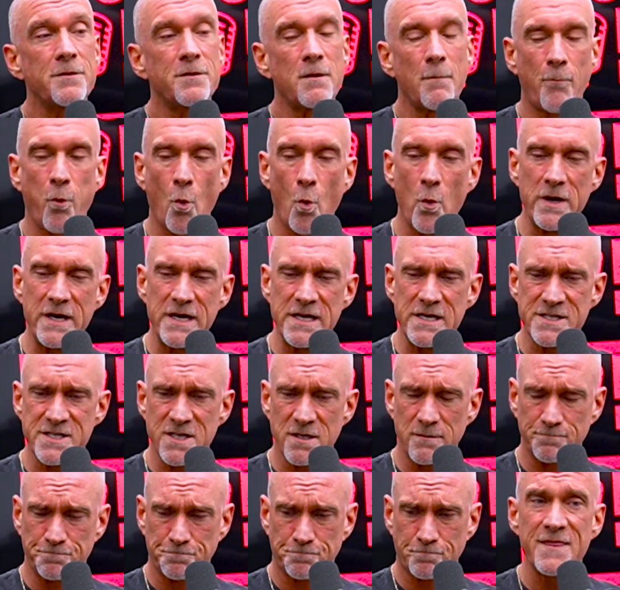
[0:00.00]
The point
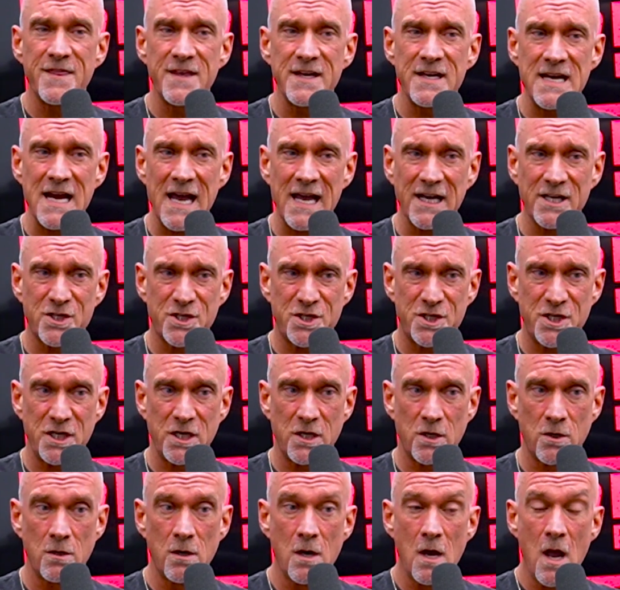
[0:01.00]
is, the next
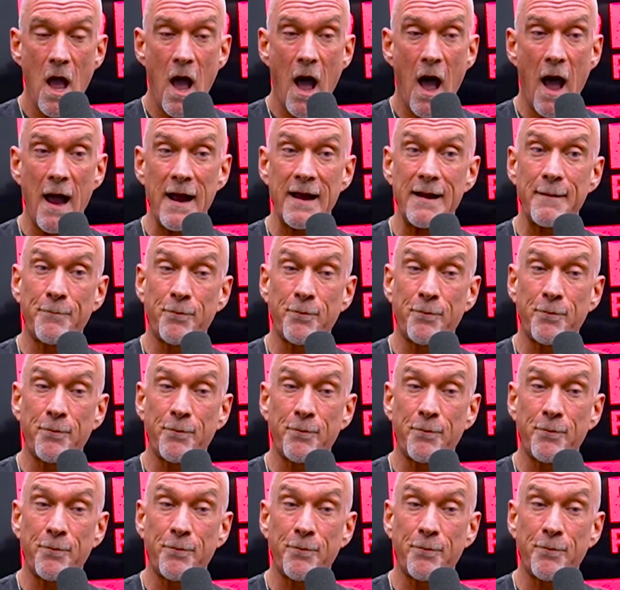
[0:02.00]
year, I